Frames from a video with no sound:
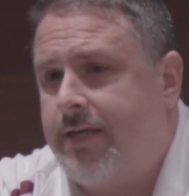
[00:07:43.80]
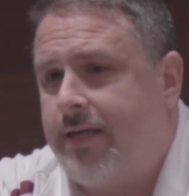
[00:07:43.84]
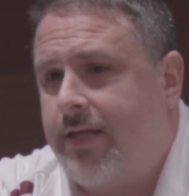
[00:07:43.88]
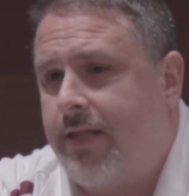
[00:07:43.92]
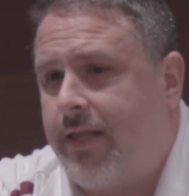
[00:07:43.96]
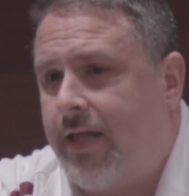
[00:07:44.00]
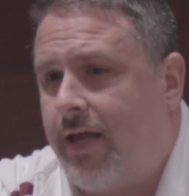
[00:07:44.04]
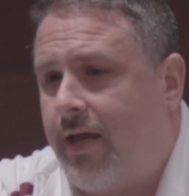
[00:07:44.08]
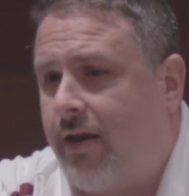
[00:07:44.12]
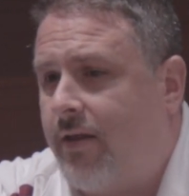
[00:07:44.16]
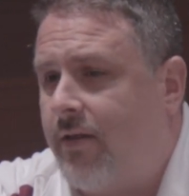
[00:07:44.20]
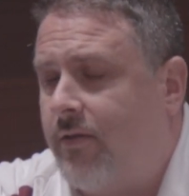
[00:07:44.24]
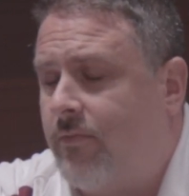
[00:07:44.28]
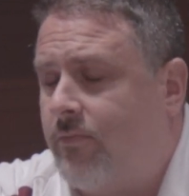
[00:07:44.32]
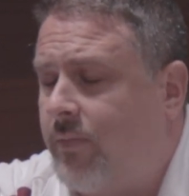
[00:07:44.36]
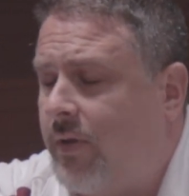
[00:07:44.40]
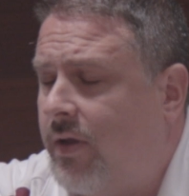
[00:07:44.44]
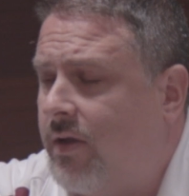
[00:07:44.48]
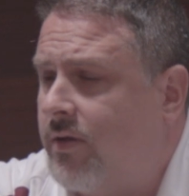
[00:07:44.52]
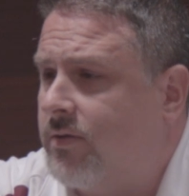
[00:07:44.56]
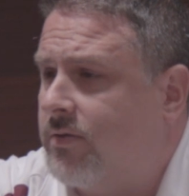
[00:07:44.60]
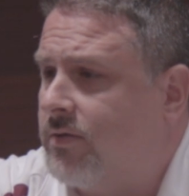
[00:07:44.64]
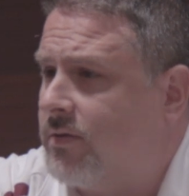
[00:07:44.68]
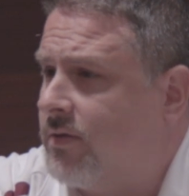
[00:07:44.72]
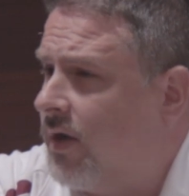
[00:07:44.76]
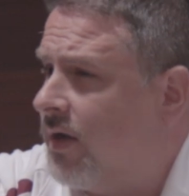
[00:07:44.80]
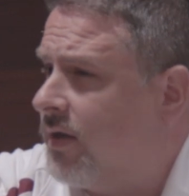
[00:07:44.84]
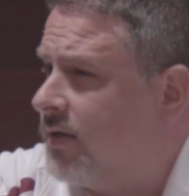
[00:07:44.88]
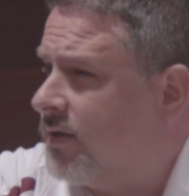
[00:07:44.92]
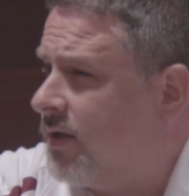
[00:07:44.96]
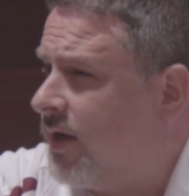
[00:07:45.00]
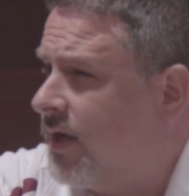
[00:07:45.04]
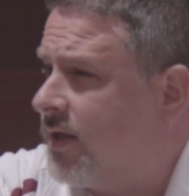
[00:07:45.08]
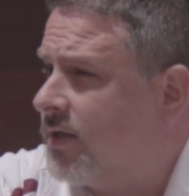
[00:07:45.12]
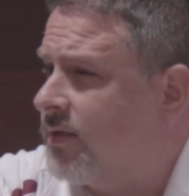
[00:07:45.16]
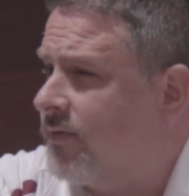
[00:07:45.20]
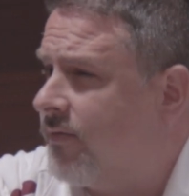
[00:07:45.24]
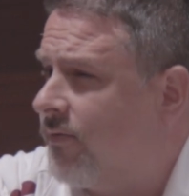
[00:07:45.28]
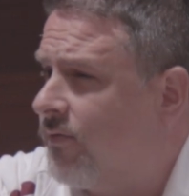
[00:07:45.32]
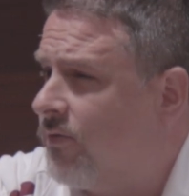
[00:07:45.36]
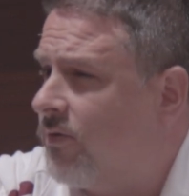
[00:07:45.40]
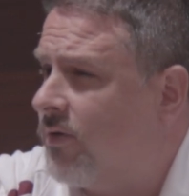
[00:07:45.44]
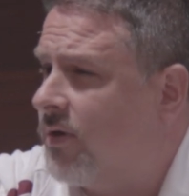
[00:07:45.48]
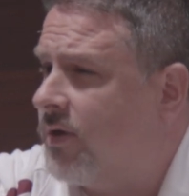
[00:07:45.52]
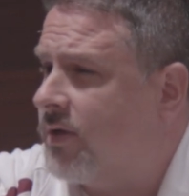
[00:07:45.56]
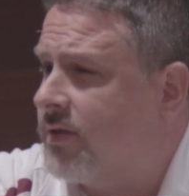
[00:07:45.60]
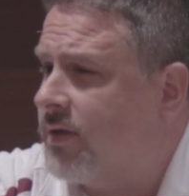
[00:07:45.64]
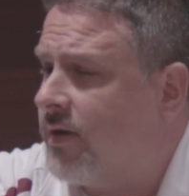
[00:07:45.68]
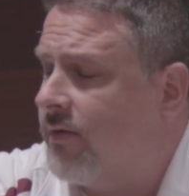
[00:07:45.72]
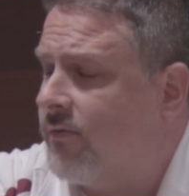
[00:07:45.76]
That'll be a test
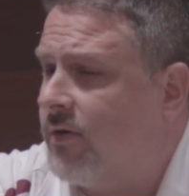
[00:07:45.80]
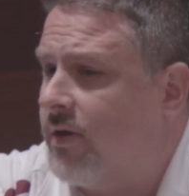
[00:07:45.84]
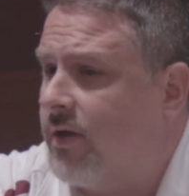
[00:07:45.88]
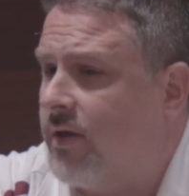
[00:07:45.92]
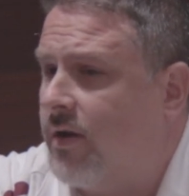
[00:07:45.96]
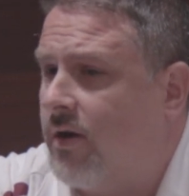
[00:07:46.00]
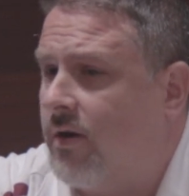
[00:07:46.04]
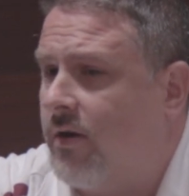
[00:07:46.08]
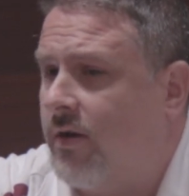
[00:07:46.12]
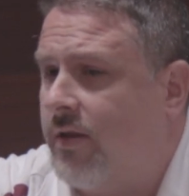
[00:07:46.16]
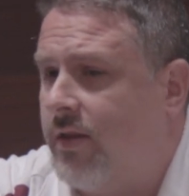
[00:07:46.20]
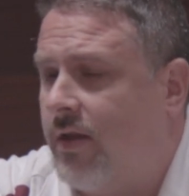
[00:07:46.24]
for us every year.